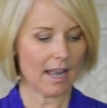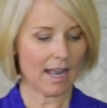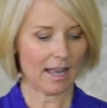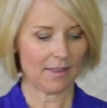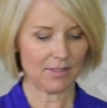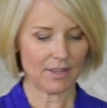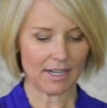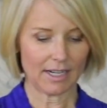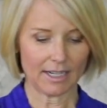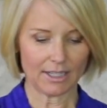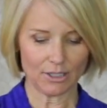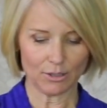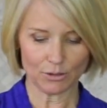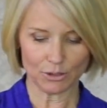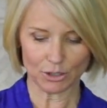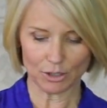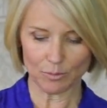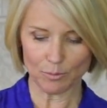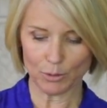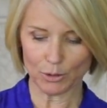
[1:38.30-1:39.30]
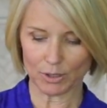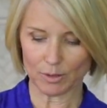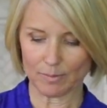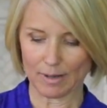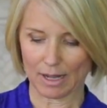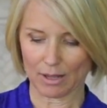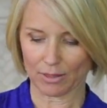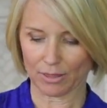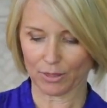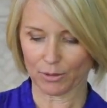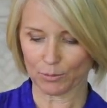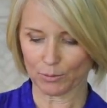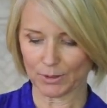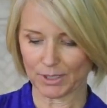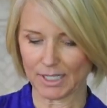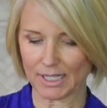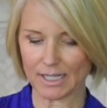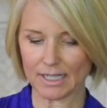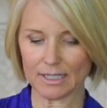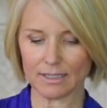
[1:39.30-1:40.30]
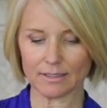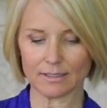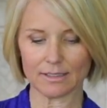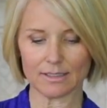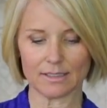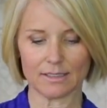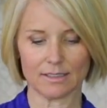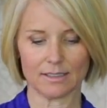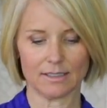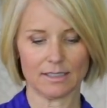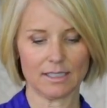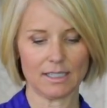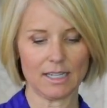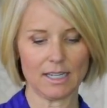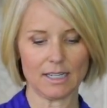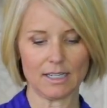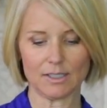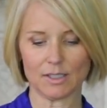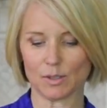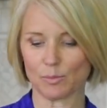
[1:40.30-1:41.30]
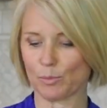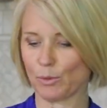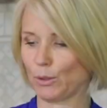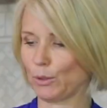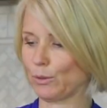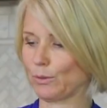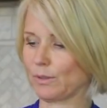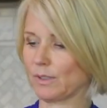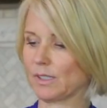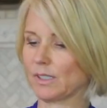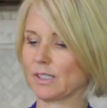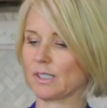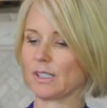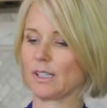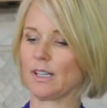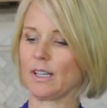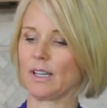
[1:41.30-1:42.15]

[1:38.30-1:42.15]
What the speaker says: And then I usually put about 3 teaspoons